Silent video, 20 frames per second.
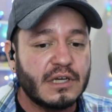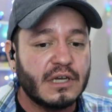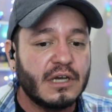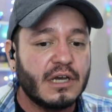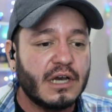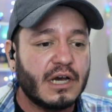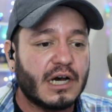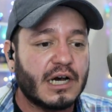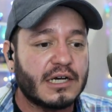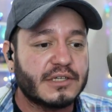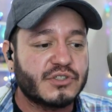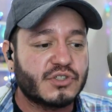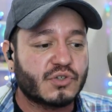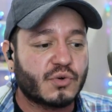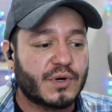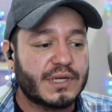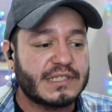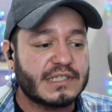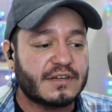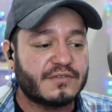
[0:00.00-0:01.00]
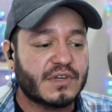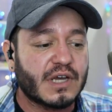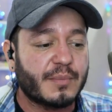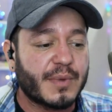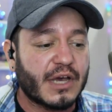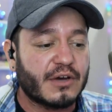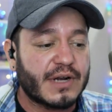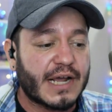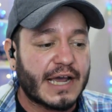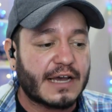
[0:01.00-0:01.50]
uh stories that have come
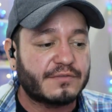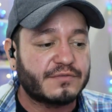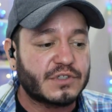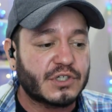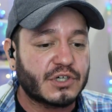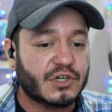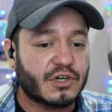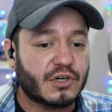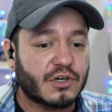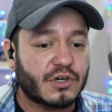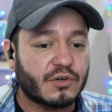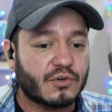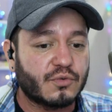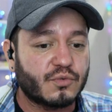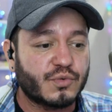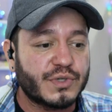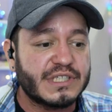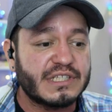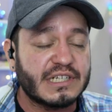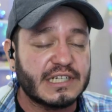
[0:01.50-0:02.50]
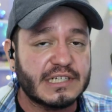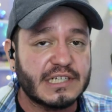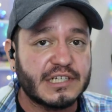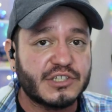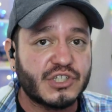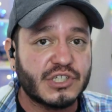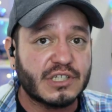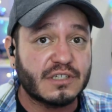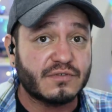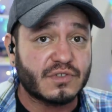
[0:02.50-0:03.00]
out after recent
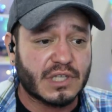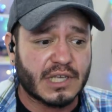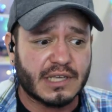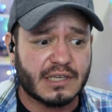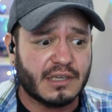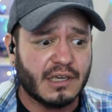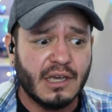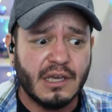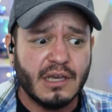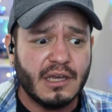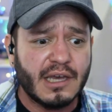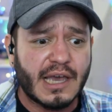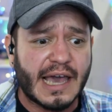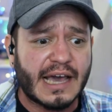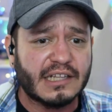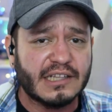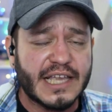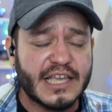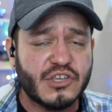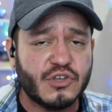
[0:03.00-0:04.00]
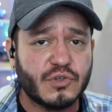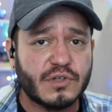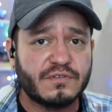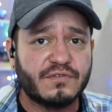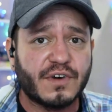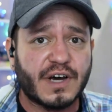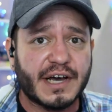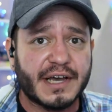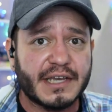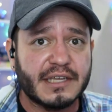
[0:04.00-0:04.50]
initiatives like L A
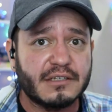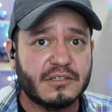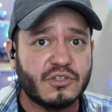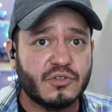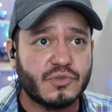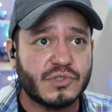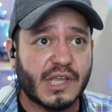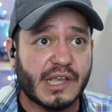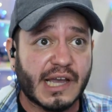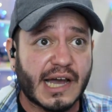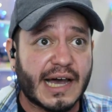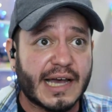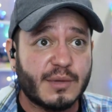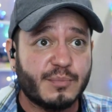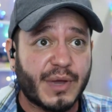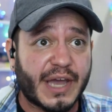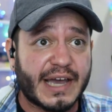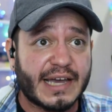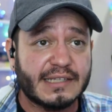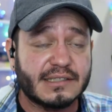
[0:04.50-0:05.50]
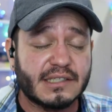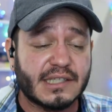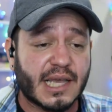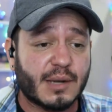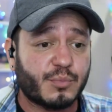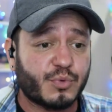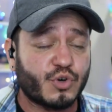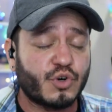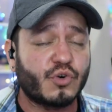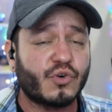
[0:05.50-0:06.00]
Unified using iPads, that
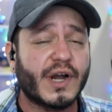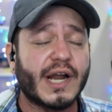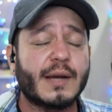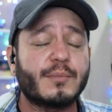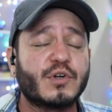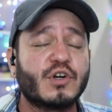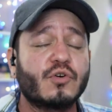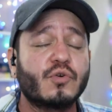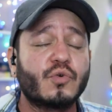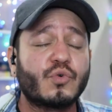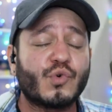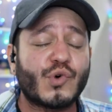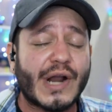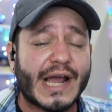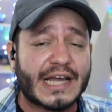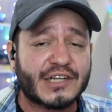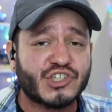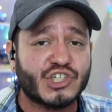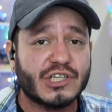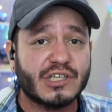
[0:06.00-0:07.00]
program crashing